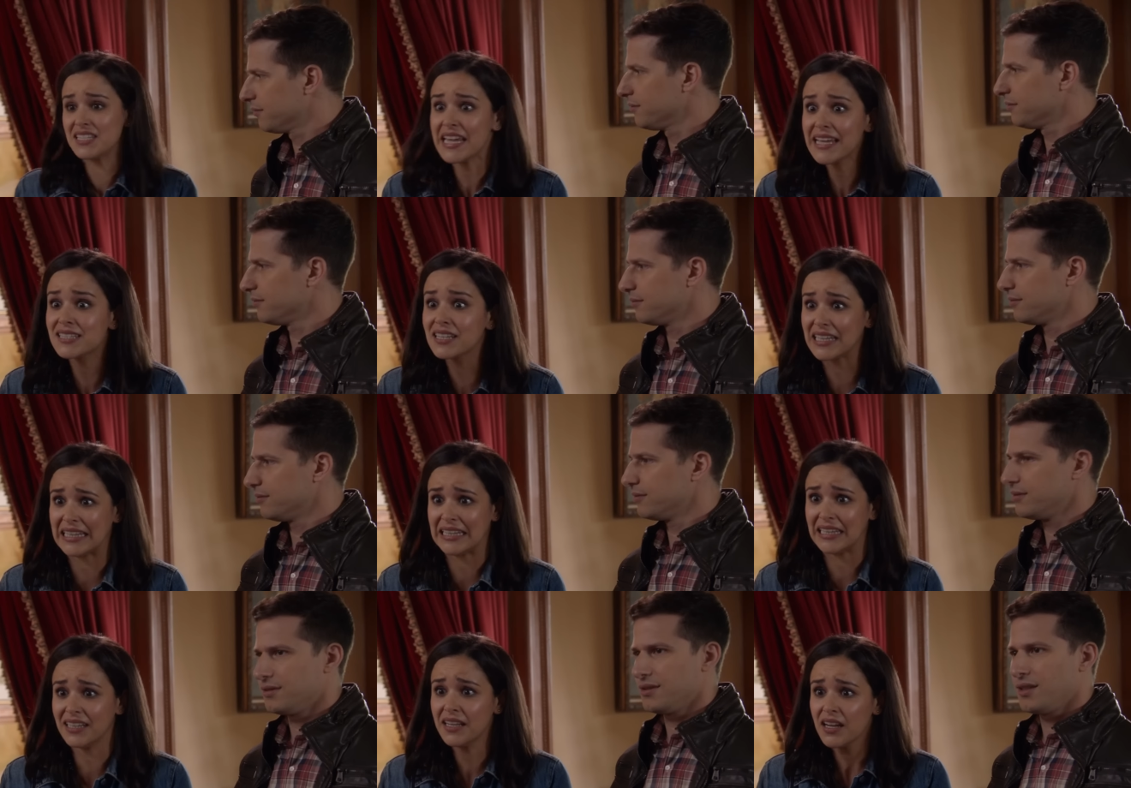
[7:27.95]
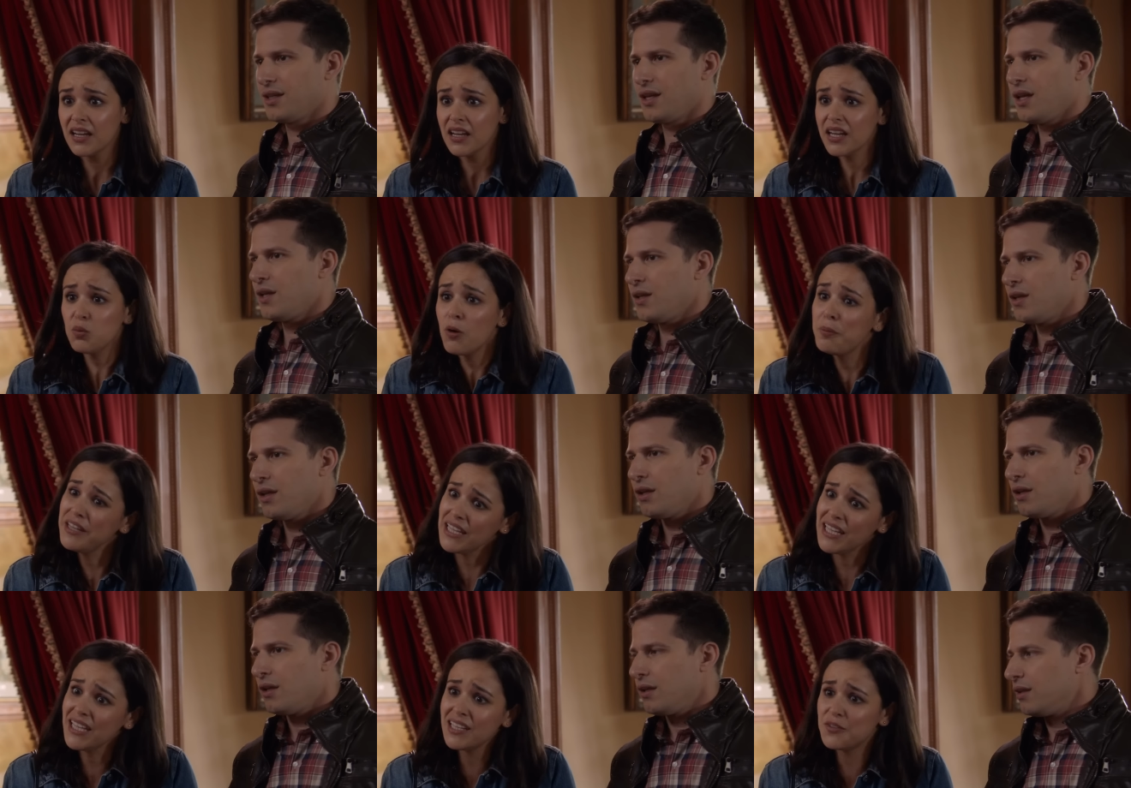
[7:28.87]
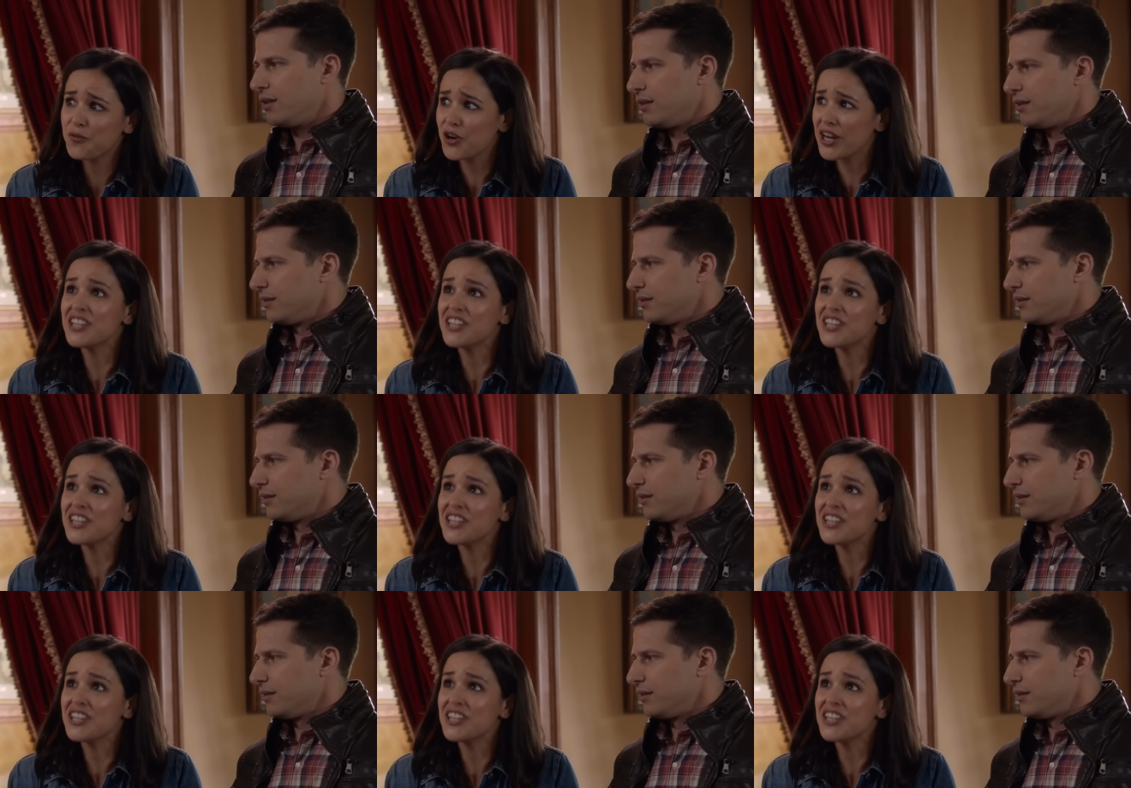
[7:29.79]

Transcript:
Speaker 1: D has an E'd. It won't be E'd for